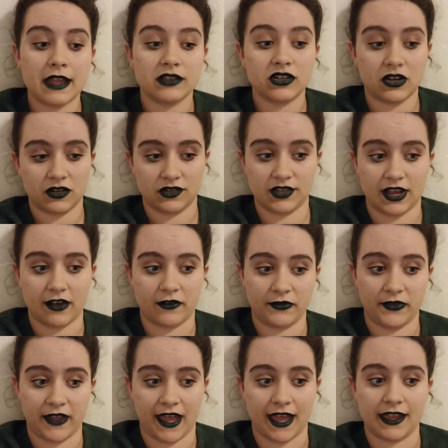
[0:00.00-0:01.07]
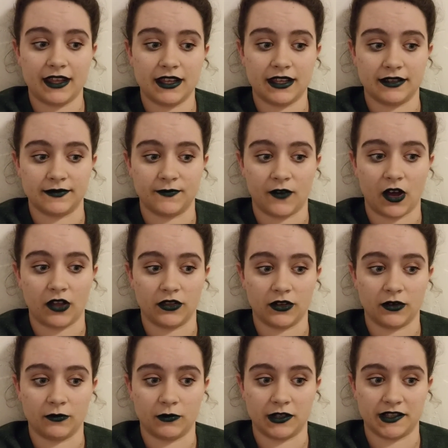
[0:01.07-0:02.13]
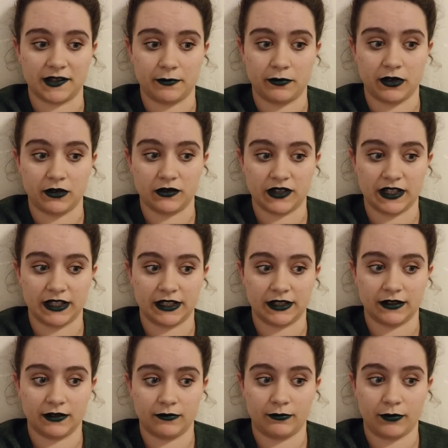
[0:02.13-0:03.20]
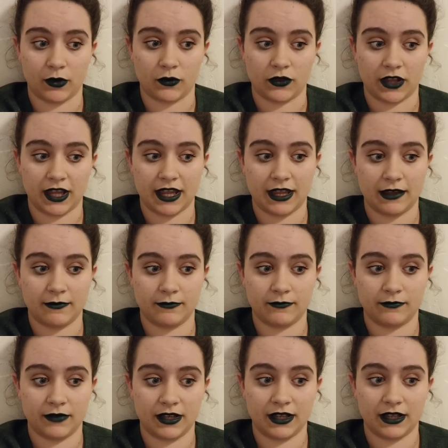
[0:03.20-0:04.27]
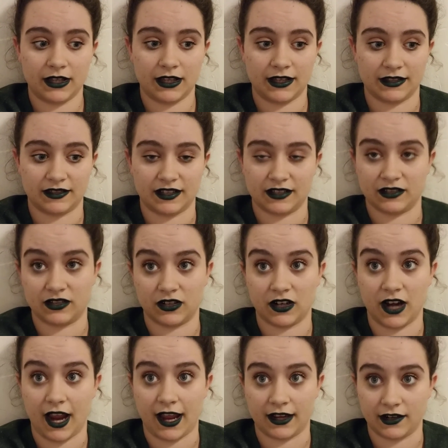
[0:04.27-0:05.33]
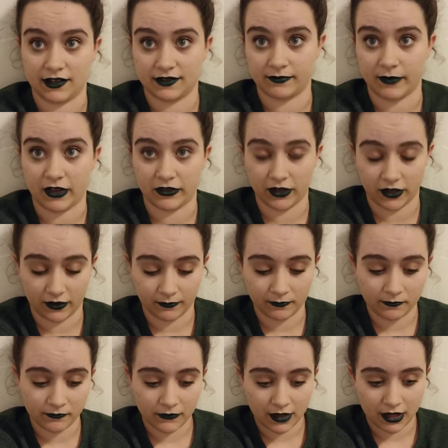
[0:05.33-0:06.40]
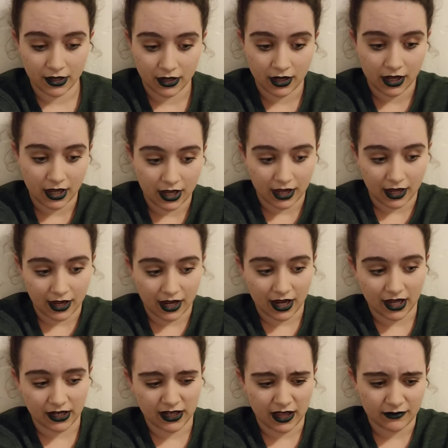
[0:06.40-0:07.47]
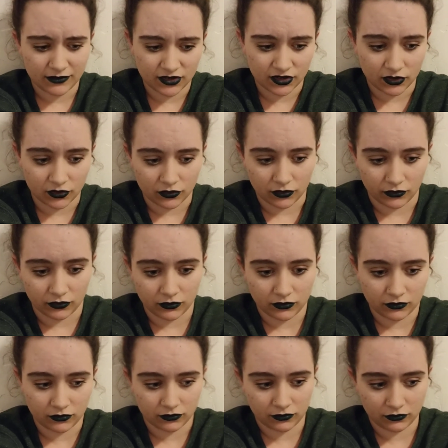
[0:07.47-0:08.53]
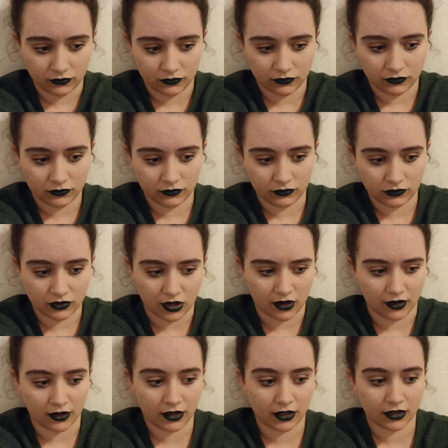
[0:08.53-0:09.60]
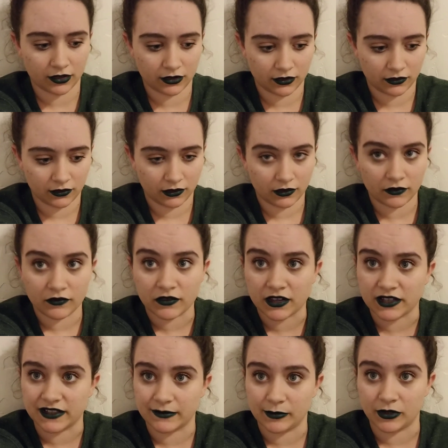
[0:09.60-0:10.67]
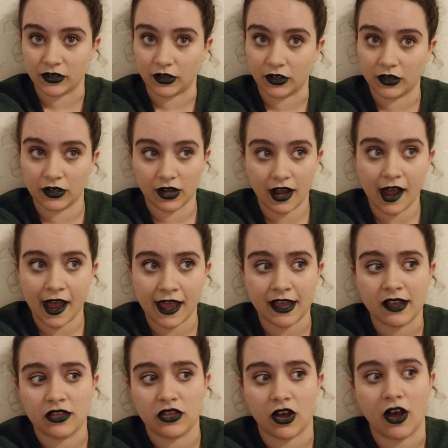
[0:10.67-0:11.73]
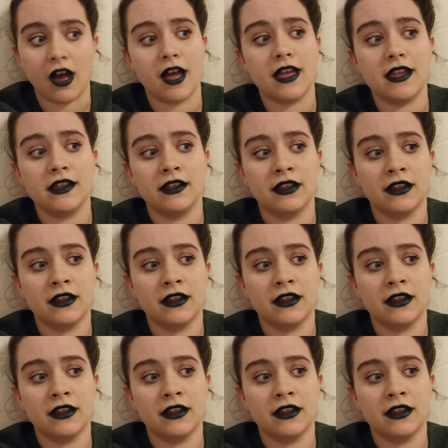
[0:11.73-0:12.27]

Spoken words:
Turns out that his father was abusing both him, his sister, and his mother. And that was a little dark for this book, I thought.